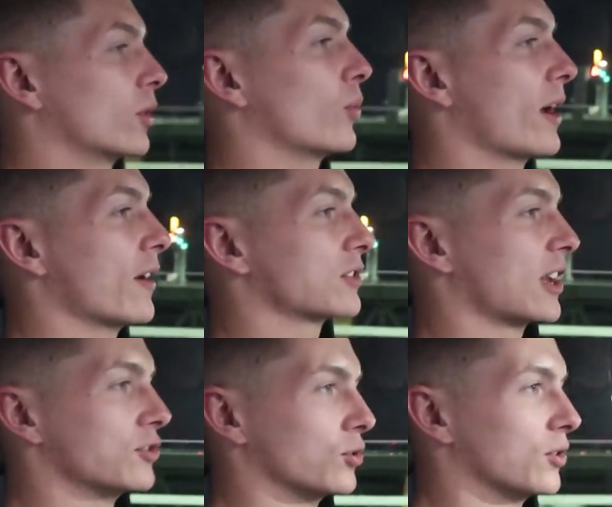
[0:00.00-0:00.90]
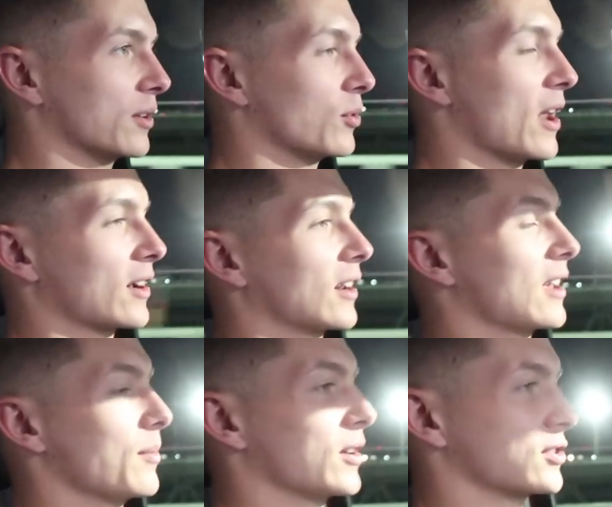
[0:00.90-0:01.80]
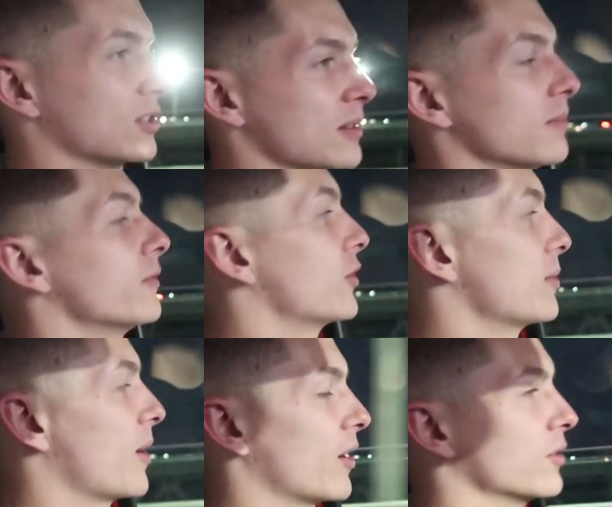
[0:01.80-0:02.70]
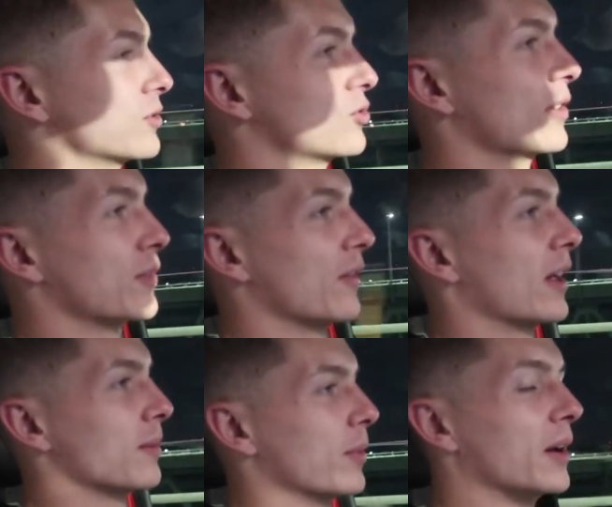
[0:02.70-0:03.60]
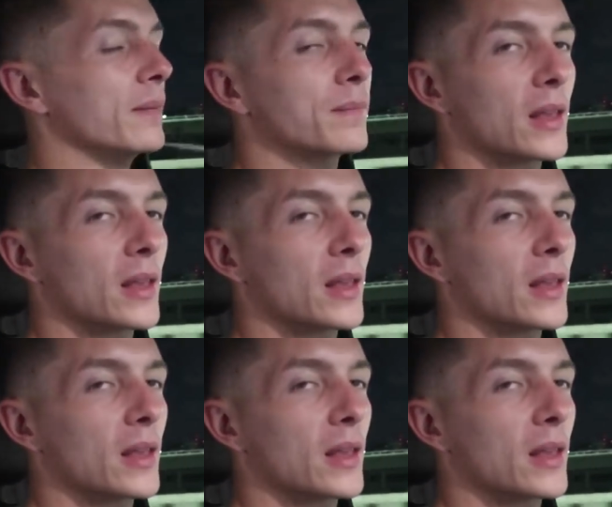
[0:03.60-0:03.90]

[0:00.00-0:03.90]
we're way off schedule, and we're not gonna get much sleep for tomorrow's drift event, but